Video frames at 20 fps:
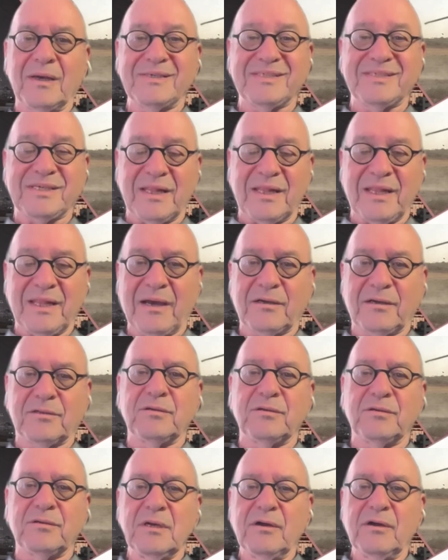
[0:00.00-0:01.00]

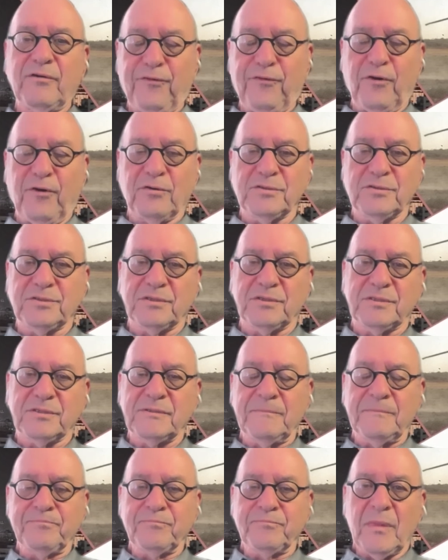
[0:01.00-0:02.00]
select
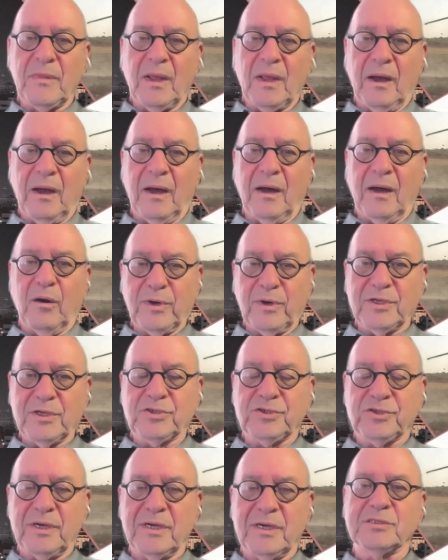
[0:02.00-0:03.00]
forces
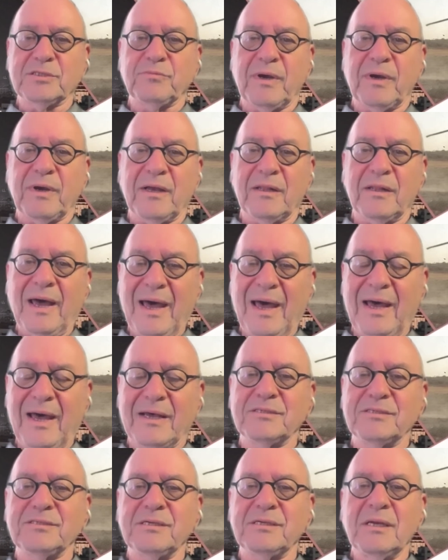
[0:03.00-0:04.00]
which Israel
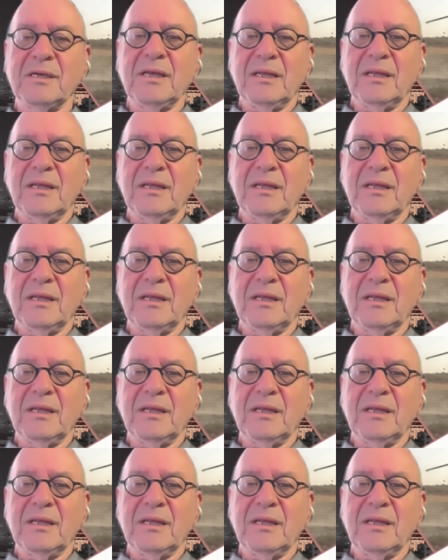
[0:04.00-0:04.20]
has.